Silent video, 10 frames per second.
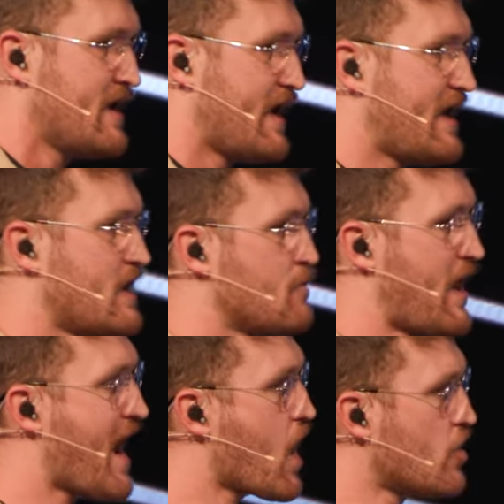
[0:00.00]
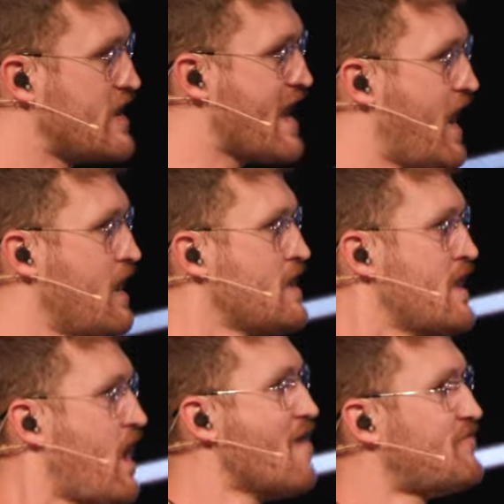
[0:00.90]
in an area
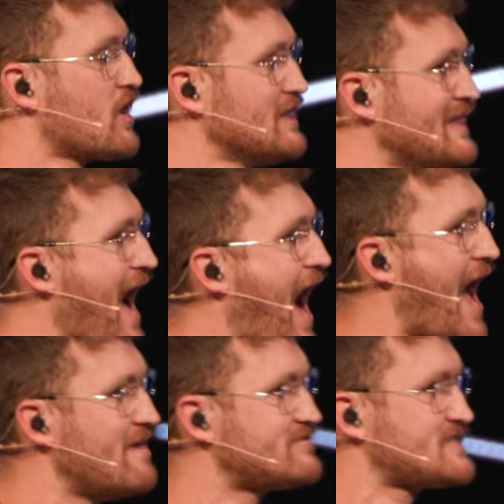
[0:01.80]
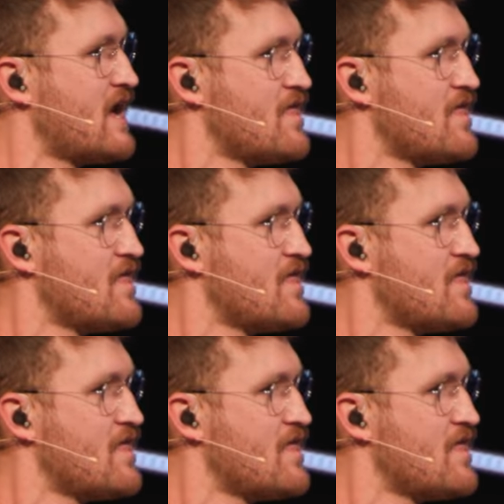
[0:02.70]
of our lives